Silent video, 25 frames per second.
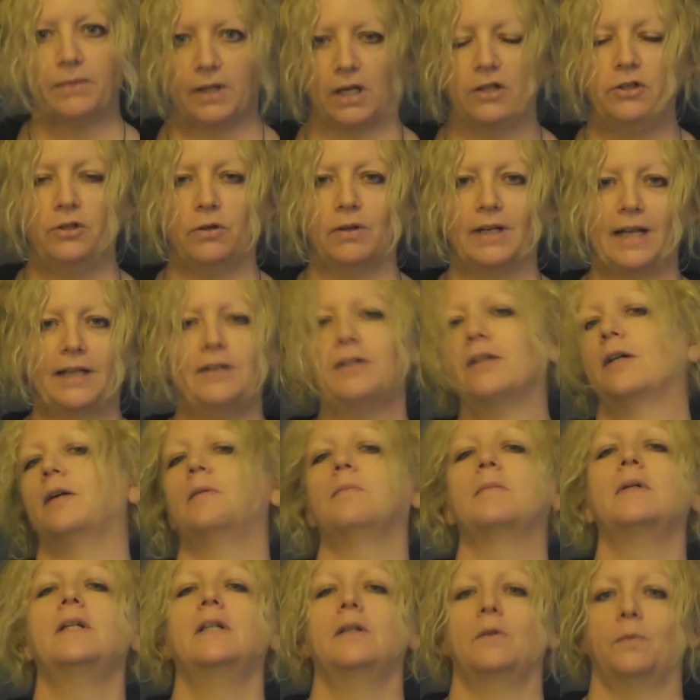you'll end
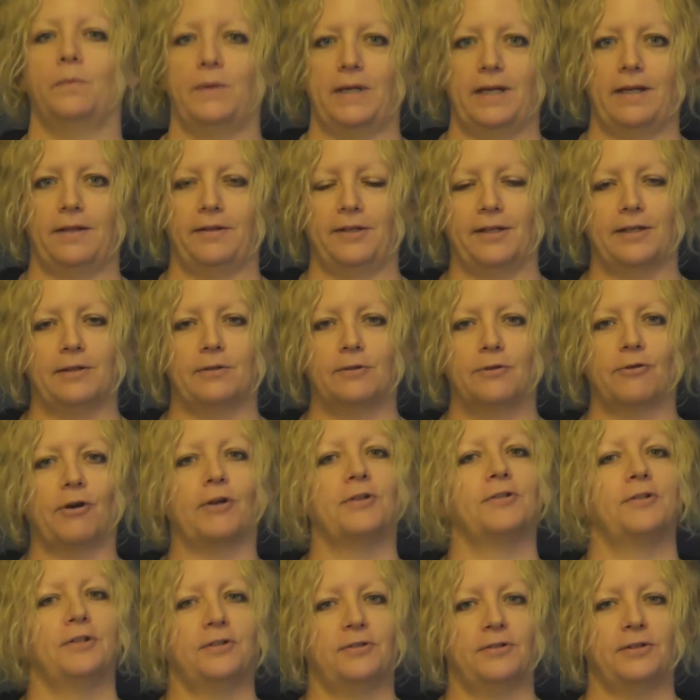up with your little
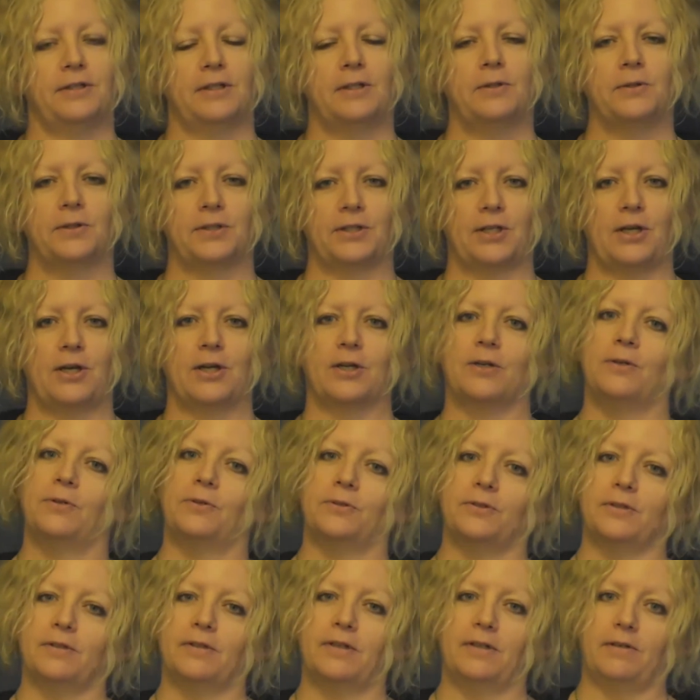crosses and your little
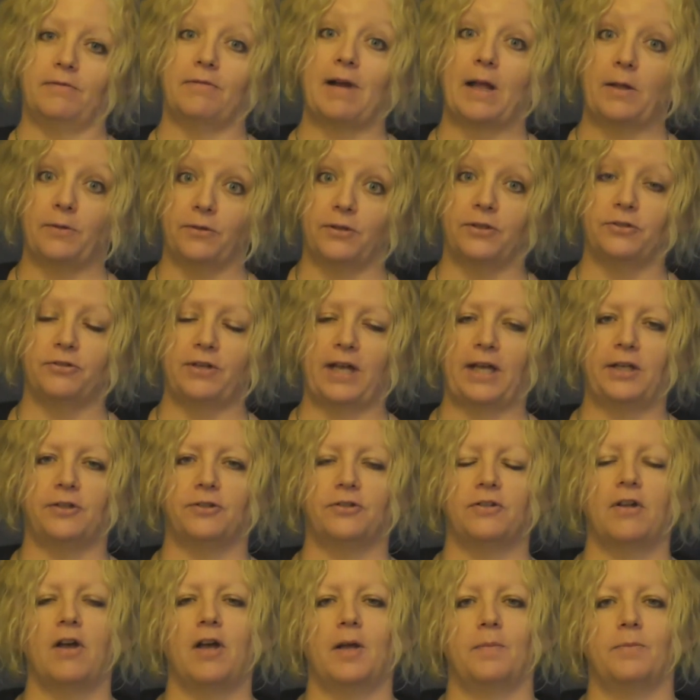circles around the
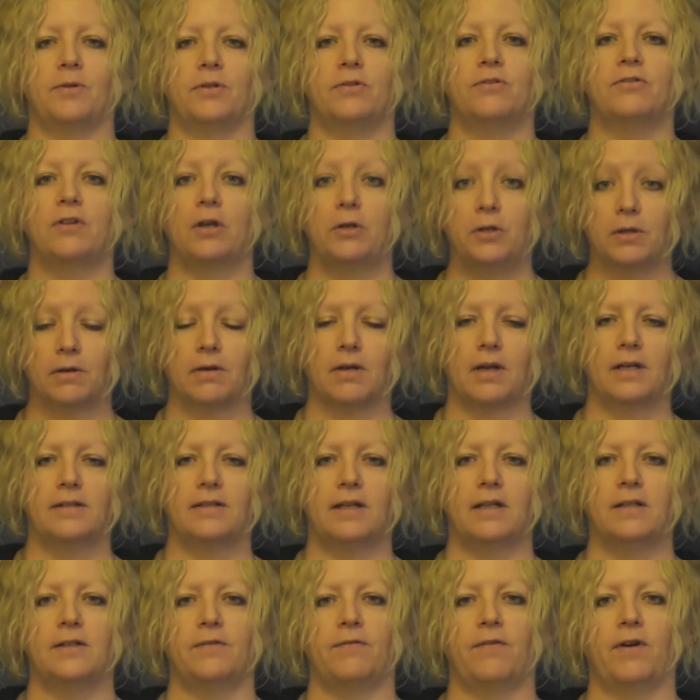change times. And so you can
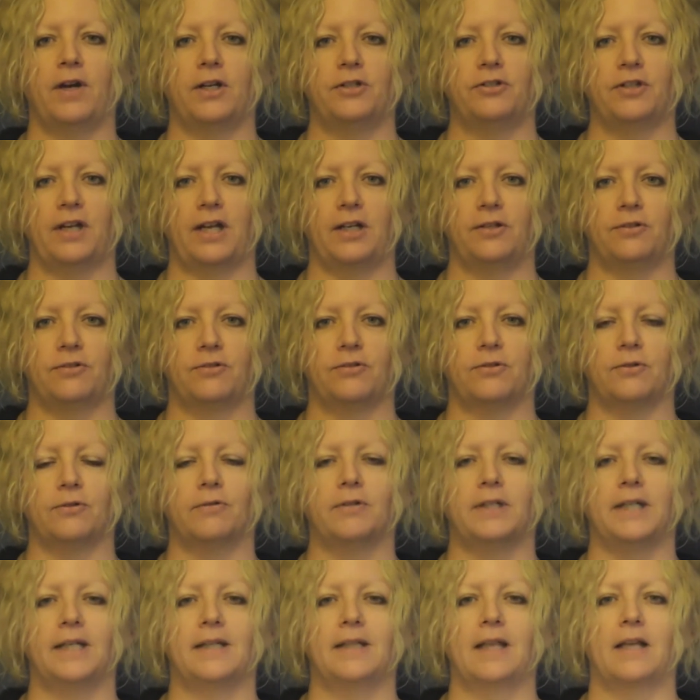identify a change
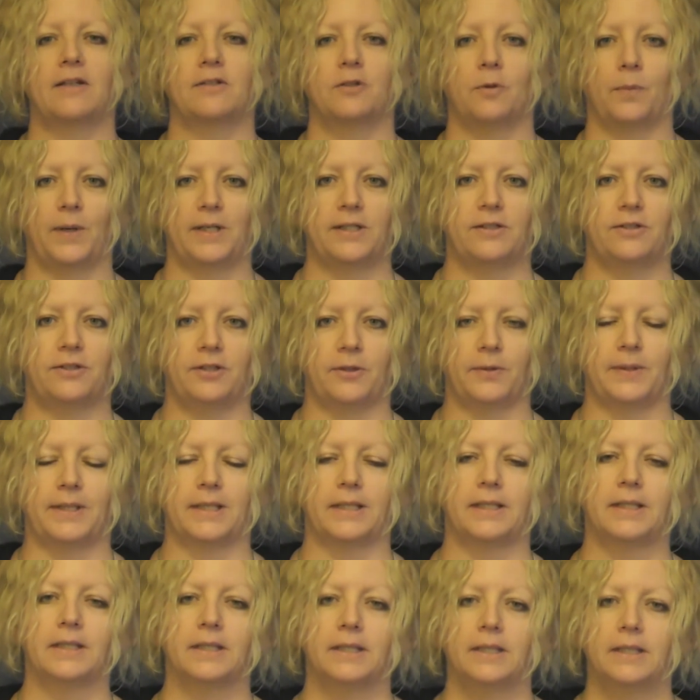story, and that's the way to do
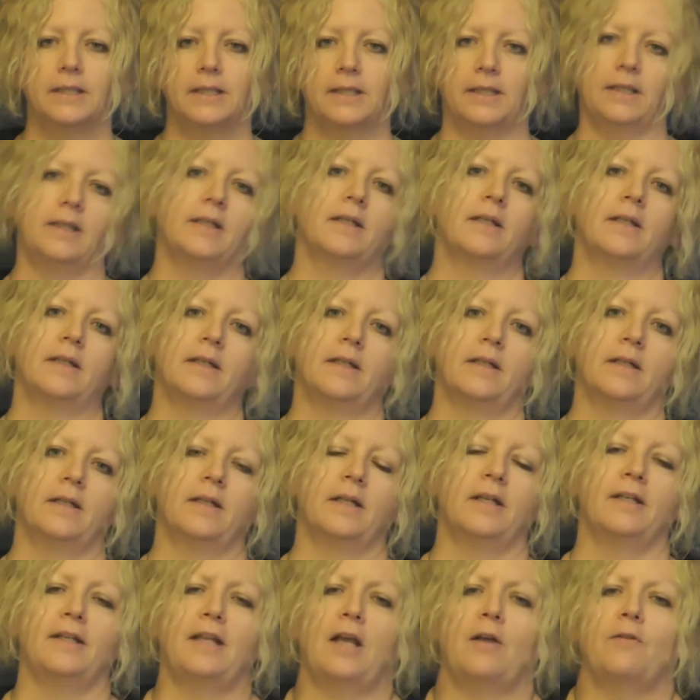it.
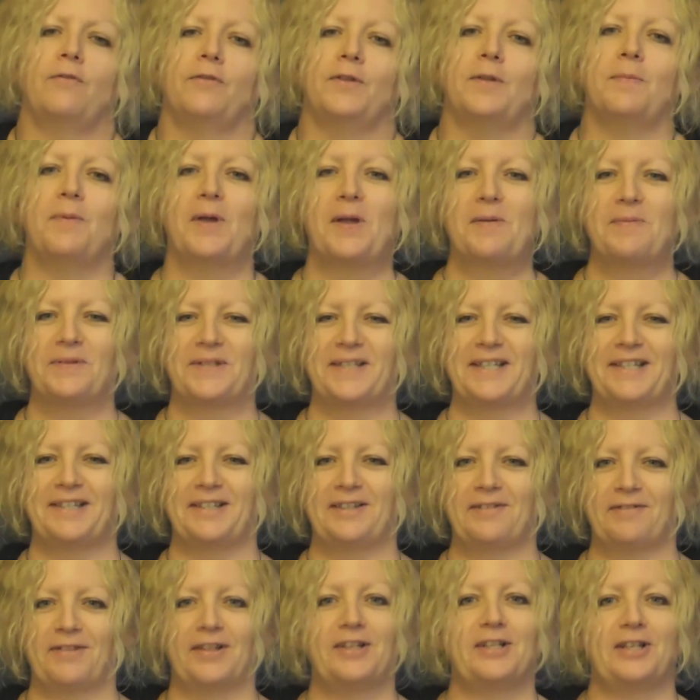Now, for the purposes
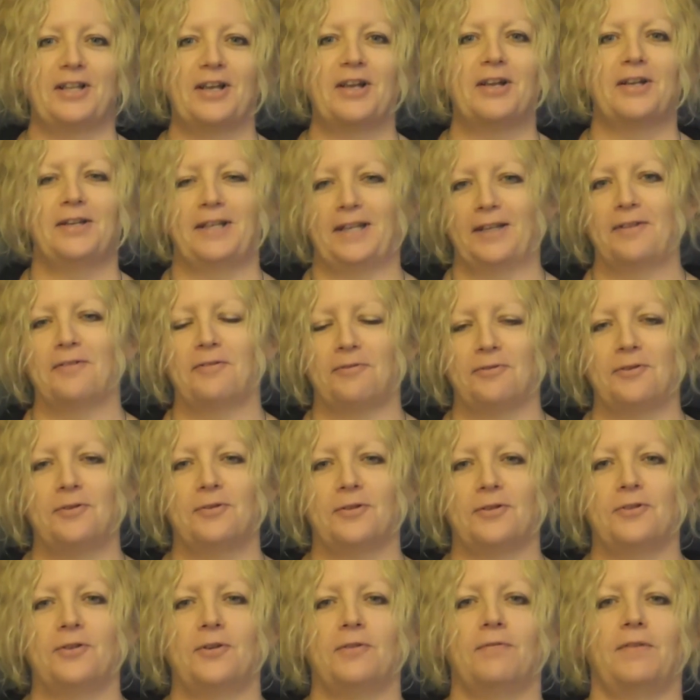of the learning through
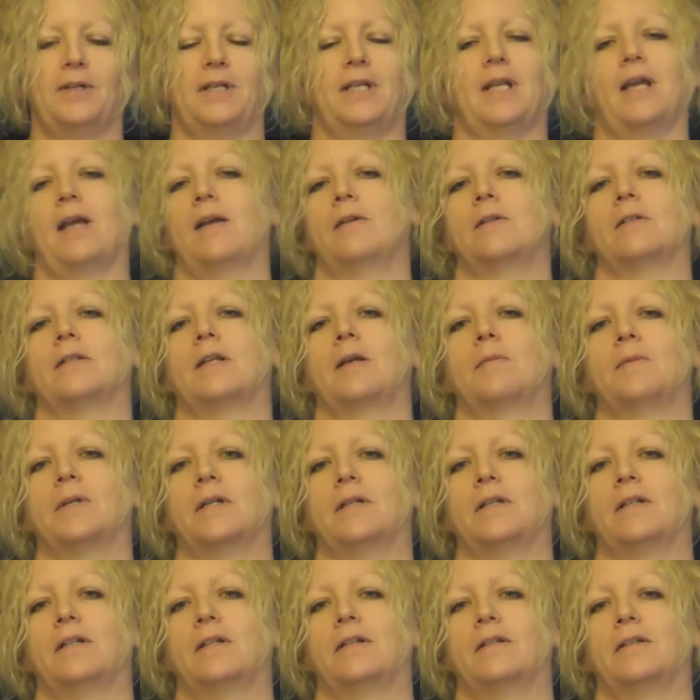the 2 videos, I'm
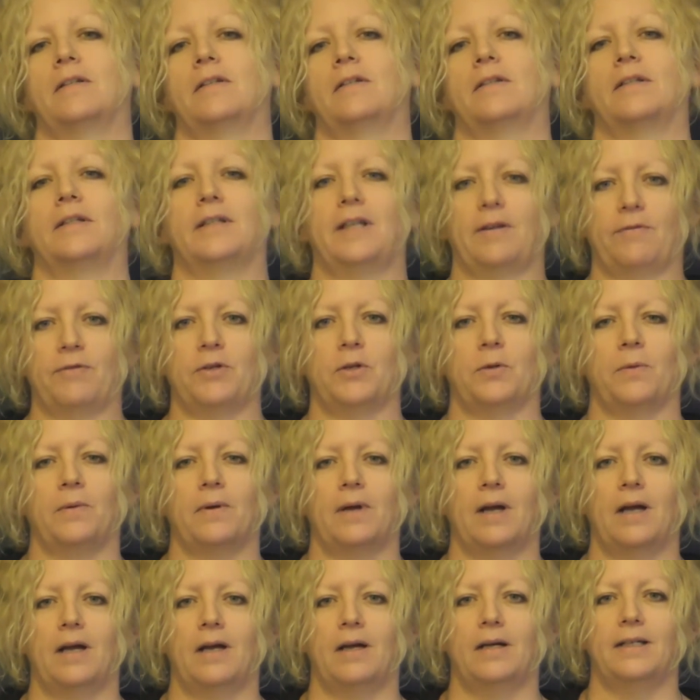going to give you
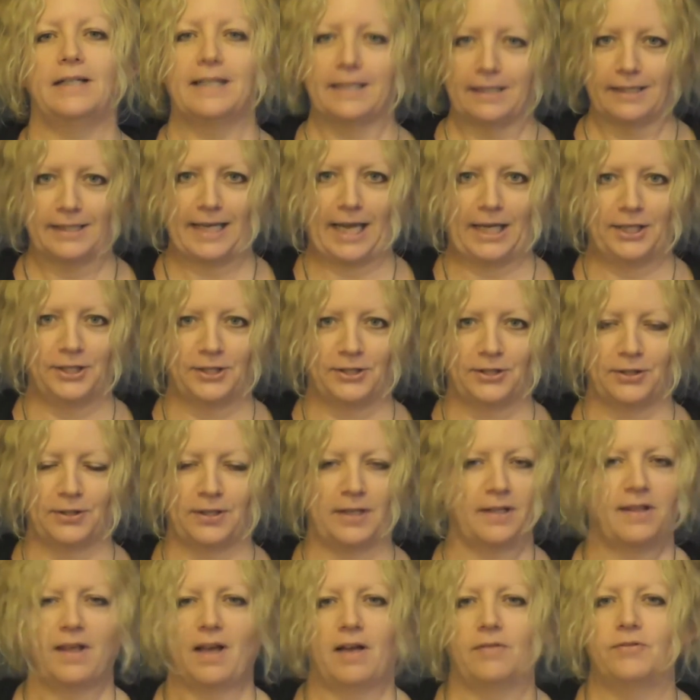a little case
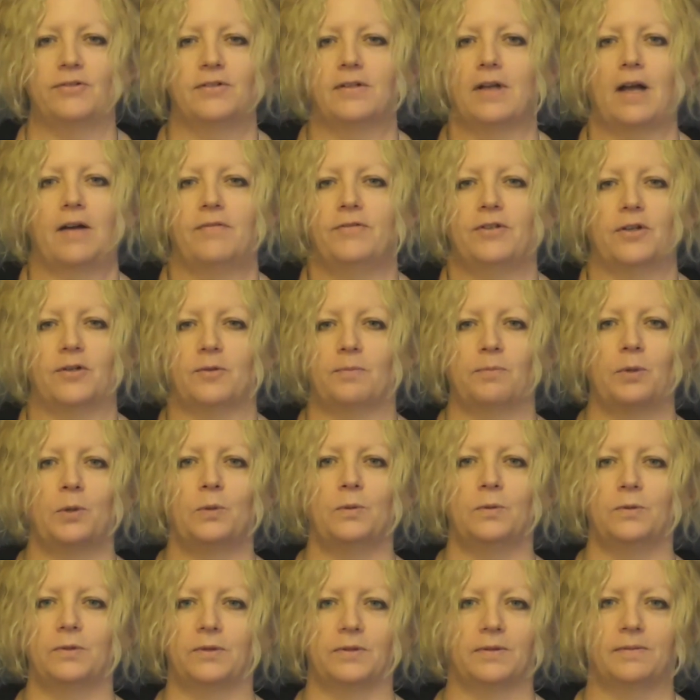study that I've just
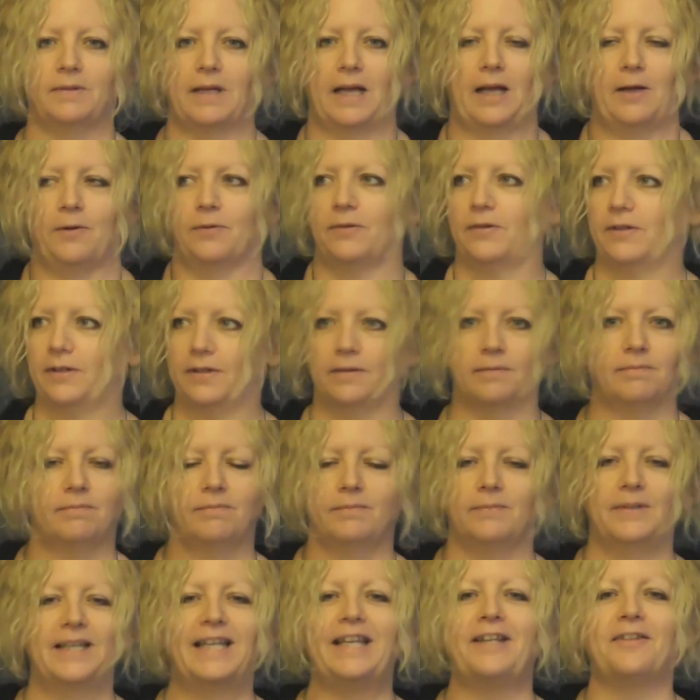pulled out of the
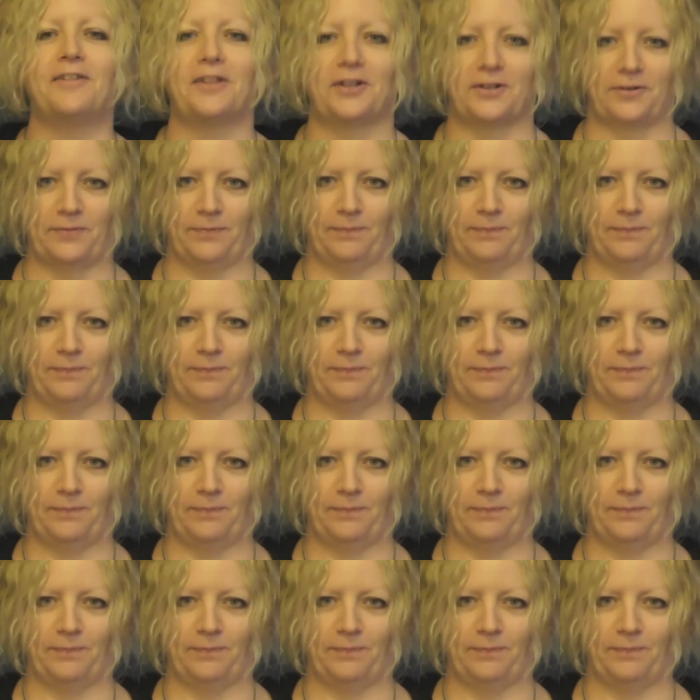ether.